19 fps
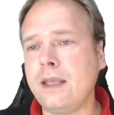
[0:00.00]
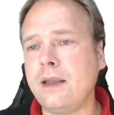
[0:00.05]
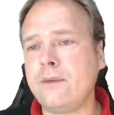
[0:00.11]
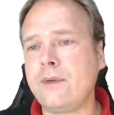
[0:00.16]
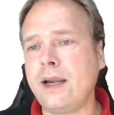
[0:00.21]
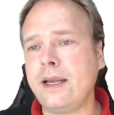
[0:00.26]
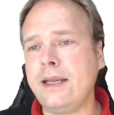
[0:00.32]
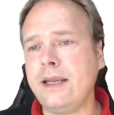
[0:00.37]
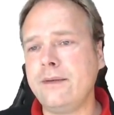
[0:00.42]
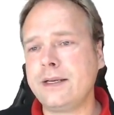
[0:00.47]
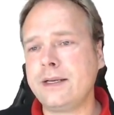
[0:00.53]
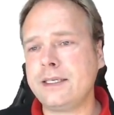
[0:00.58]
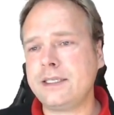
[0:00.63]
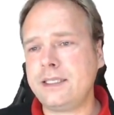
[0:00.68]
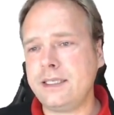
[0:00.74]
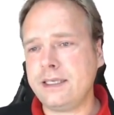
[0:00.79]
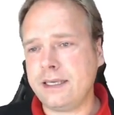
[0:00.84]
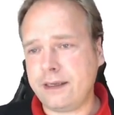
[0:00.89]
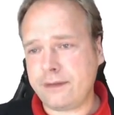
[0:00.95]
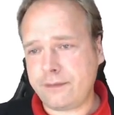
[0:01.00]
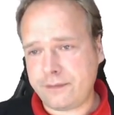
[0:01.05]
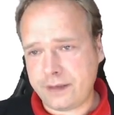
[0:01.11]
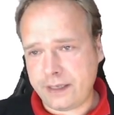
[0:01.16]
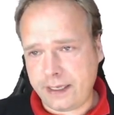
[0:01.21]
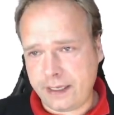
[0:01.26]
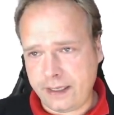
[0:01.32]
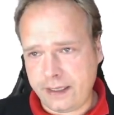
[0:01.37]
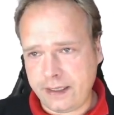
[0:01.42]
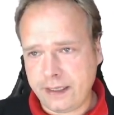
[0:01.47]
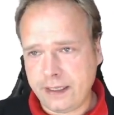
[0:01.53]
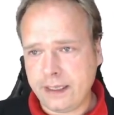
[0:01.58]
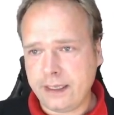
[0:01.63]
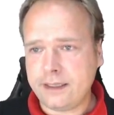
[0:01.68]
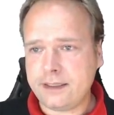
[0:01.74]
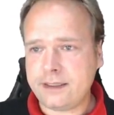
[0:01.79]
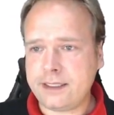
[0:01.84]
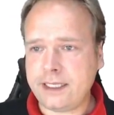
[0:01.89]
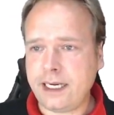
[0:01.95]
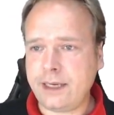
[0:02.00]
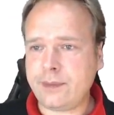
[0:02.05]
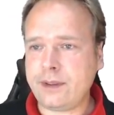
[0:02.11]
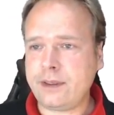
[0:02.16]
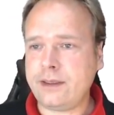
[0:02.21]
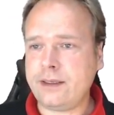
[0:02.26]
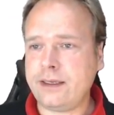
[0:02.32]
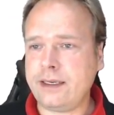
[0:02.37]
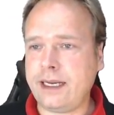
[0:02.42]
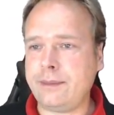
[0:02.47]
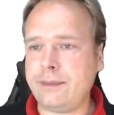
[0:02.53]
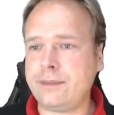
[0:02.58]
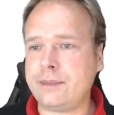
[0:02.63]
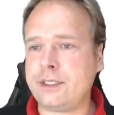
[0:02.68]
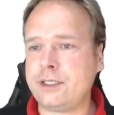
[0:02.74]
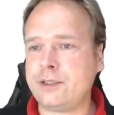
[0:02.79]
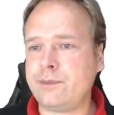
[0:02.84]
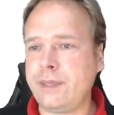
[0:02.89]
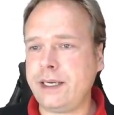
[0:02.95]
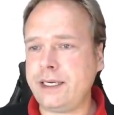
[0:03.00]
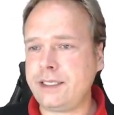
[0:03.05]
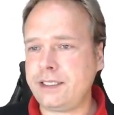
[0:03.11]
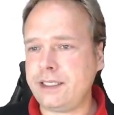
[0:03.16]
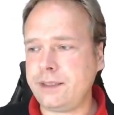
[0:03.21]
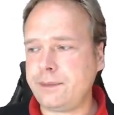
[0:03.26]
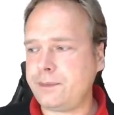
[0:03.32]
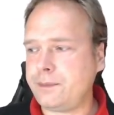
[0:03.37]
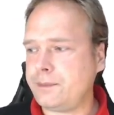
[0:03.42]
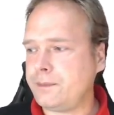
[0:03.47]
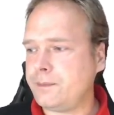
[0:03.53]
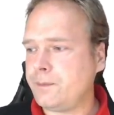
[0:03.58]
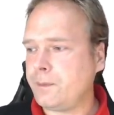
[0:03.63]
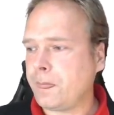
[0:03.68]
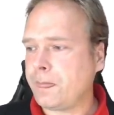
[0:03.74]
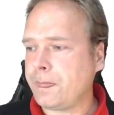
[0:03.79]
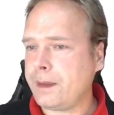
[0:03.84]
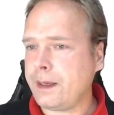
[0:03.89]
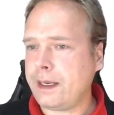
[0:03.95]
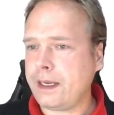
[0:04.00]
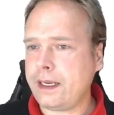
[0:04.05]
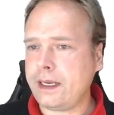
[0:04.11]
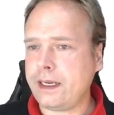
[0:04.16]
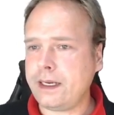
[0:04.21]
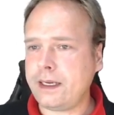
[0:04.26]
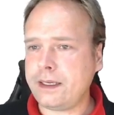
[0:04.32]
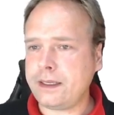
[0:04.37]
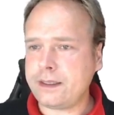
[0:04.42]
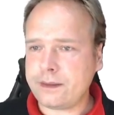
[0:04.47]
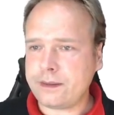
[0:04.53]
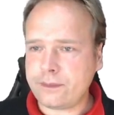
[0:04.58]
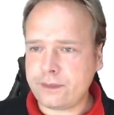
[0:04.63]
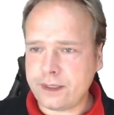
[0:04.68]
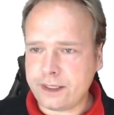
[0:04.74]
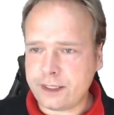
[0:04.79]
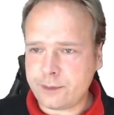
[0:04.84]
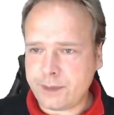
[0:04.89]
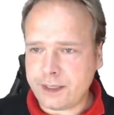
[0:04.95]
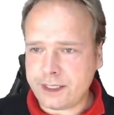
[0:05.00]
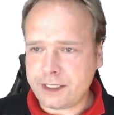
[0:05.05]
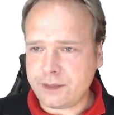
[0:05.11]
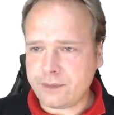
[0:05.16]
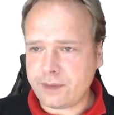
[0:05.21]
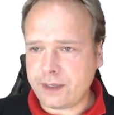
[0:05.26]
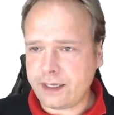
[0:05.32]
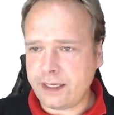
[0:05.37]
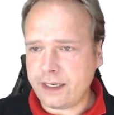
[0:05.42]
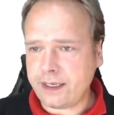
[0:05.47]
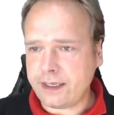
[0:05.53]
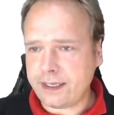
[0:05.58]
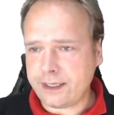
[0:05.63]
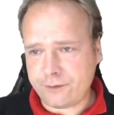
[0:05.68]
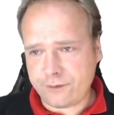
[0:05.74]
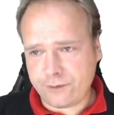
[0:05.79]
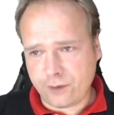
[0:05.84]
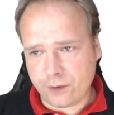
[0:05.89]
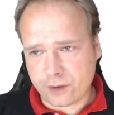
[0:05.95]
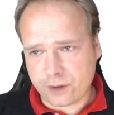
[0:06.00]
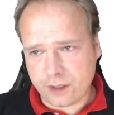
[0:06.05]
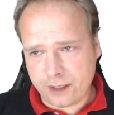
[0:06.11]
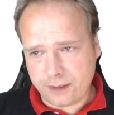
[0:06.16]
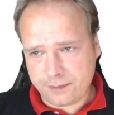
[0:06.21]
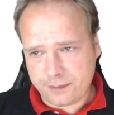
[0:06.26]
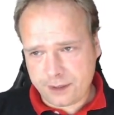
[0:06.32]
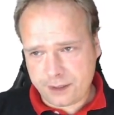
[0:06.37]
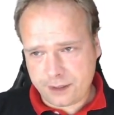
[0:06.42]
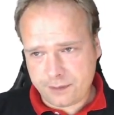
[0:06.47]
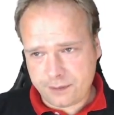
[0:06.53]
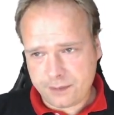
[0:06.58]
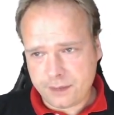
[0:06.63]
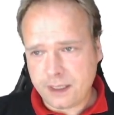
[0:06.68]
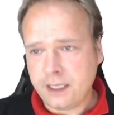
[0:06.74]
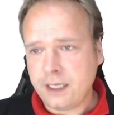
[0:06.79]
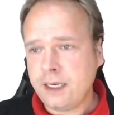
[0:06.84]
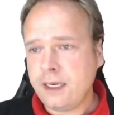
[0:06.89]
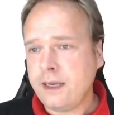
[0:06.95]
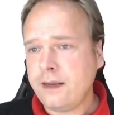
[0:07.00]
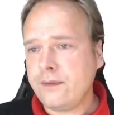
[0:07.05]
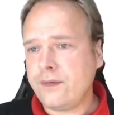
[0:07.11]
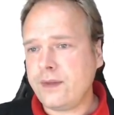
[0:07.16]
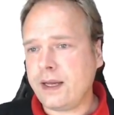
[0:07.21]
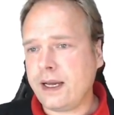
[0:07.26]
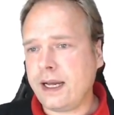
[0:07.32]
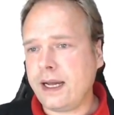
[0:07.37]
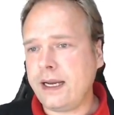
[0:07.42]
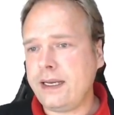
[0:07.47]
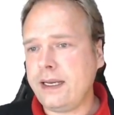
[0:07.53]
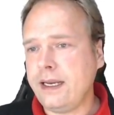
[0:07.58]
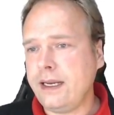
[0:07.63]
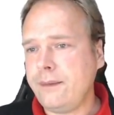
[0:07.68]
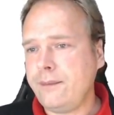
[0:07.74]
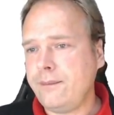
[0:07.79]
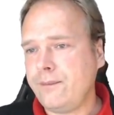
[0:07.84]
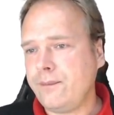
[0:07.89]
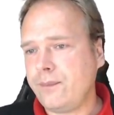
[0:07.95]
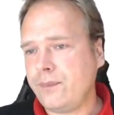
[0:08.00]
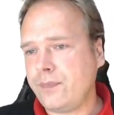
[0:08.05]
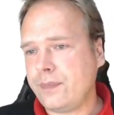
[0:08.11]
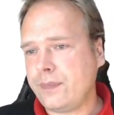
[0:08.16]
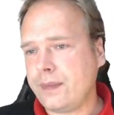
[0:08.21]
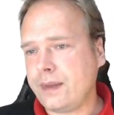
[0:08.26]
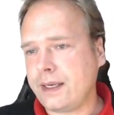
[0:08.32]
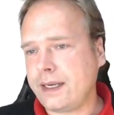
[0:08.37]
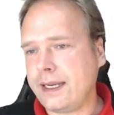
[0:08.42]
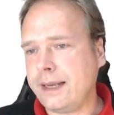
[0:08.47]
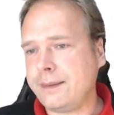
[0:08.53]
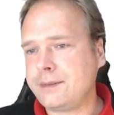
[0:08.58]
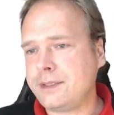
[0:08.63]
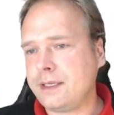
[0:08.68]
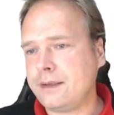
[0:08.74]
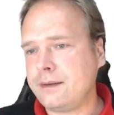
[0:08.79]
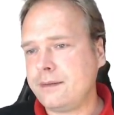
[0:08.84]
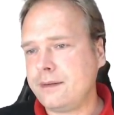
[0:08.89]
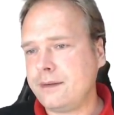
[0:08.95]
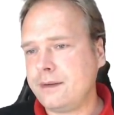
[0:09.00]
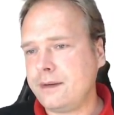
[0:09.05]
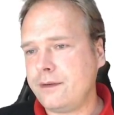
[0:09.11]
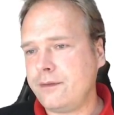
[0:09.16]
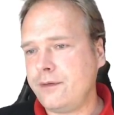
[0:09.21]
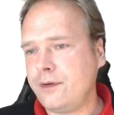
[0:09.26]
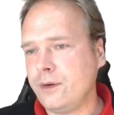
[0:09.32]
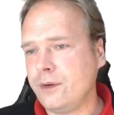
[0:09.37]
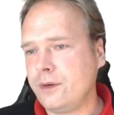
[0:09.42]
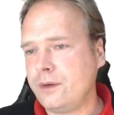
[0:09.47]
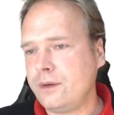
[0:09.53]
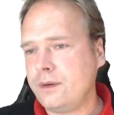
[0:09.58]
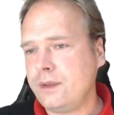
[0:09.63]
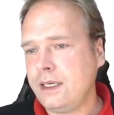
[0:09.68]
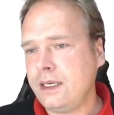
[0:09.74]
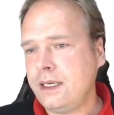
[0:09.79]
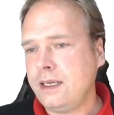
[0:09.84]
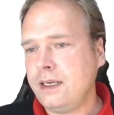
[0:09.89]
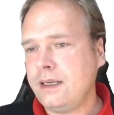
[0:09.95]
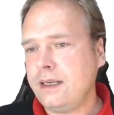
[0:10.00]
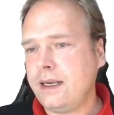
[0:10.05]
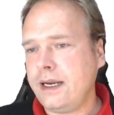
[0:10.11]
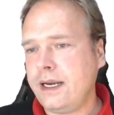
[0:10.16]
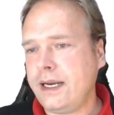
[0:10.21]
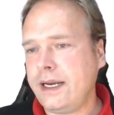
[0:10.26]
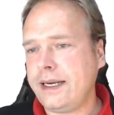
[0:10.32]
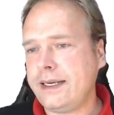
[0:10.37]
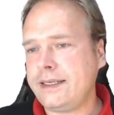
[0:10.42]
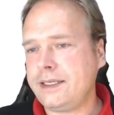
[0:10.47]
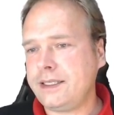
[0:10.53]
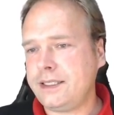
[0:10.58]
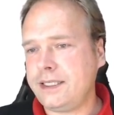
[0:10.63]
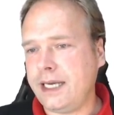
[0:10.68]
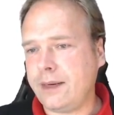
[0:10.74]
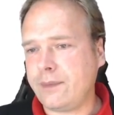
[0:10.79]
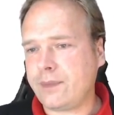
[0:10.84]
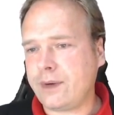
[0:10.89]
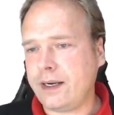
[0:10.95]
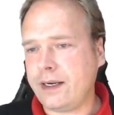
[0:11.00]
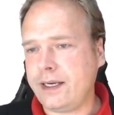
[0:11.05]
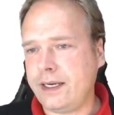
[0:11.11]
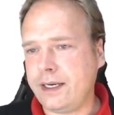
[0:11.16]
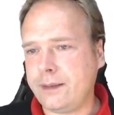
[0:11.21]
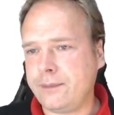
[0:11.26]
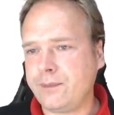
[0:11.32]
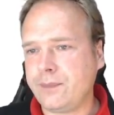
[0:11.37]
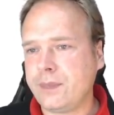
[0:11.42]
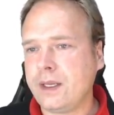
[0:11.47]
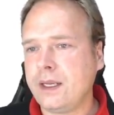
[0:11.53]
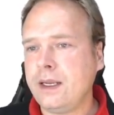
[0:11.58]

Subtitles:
And right here we can see I have a table named spaceship, and in the spaceship right here it has 4 columns: the ID, the captain, the fuel, and the shape right here.